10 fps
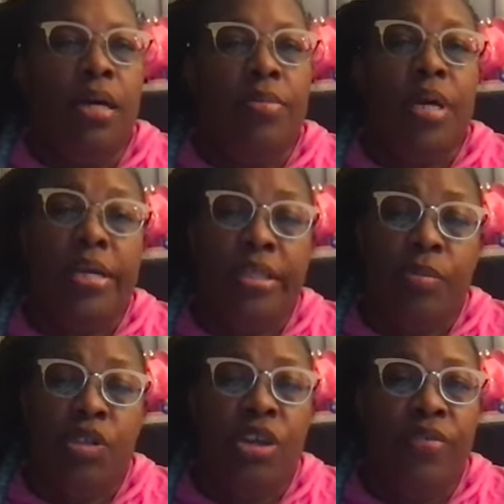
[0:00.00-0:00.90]

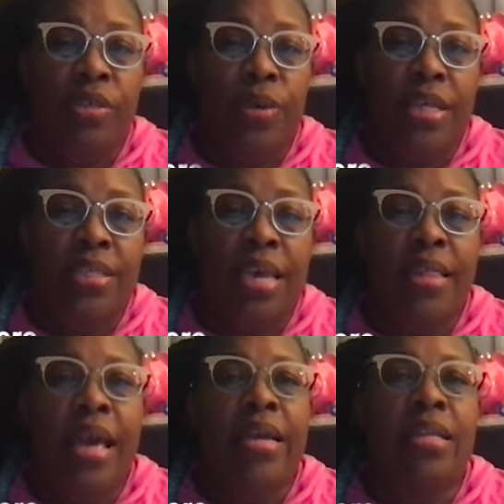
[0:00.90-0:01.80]
customer service. And when I say
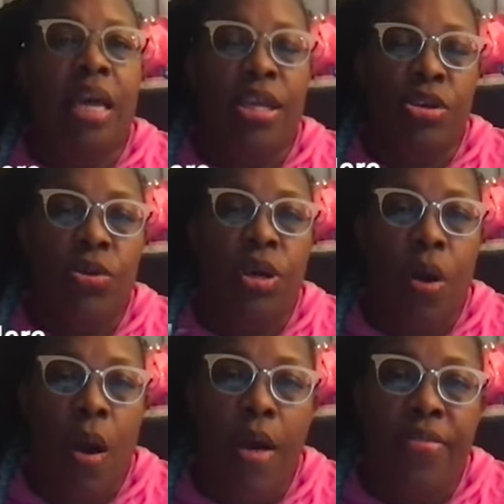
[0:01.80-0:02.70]
that, like, you can
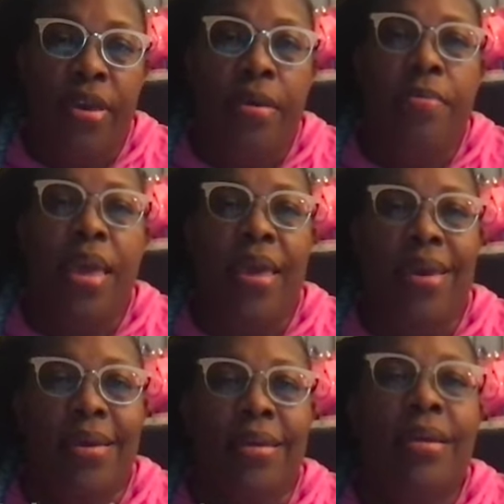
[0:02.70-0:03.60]
call them
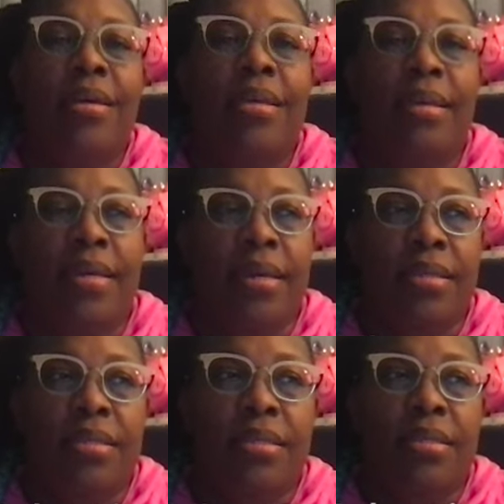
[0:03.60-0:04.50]
and get